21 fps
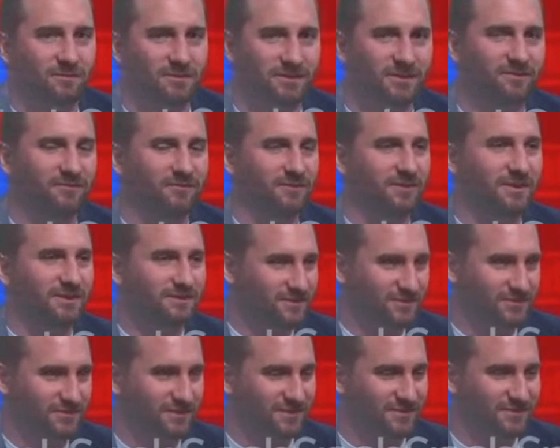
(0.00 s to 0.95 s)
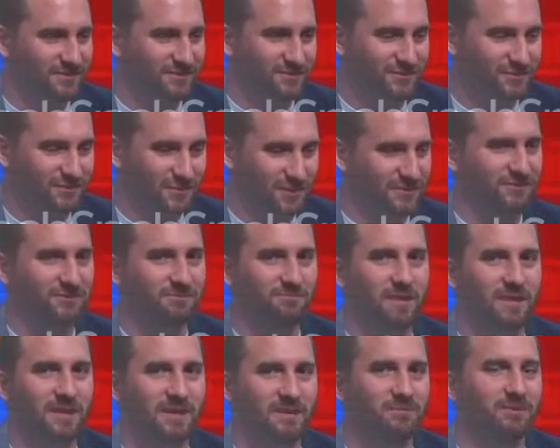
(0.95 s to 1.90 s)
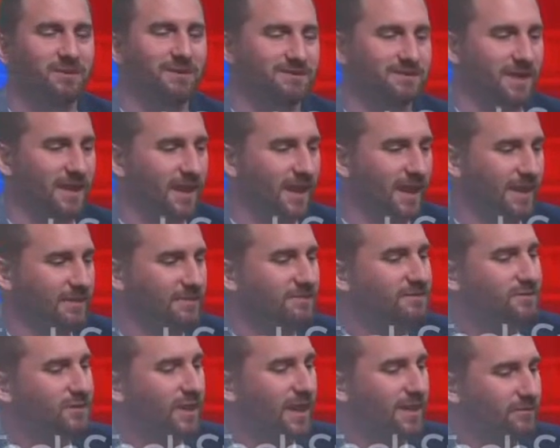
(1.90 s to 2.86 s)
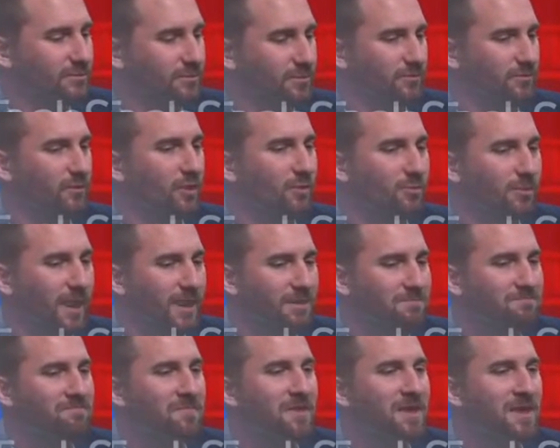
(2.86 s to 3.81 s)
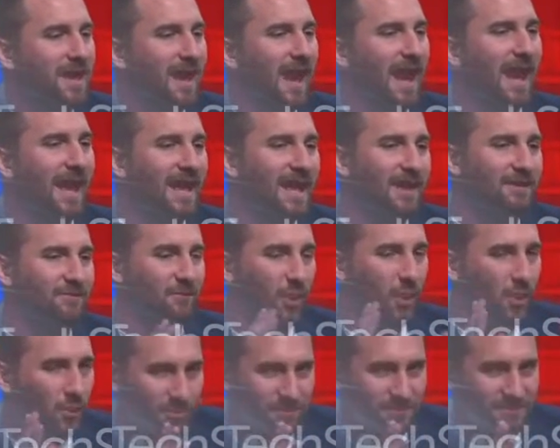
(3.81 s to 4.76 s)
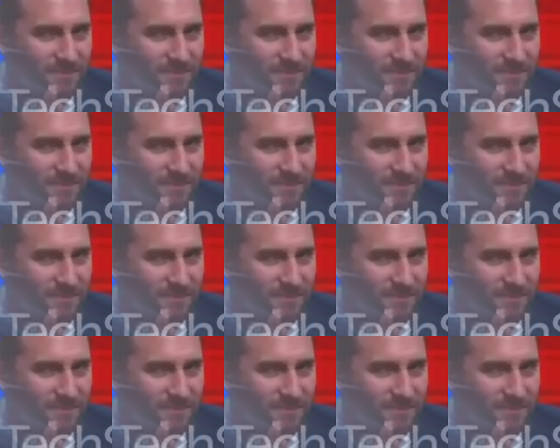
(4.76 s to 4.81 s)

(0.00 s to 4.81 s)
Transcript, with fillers: believe, and this is this is just me because I, I strive to be a robot. I have hope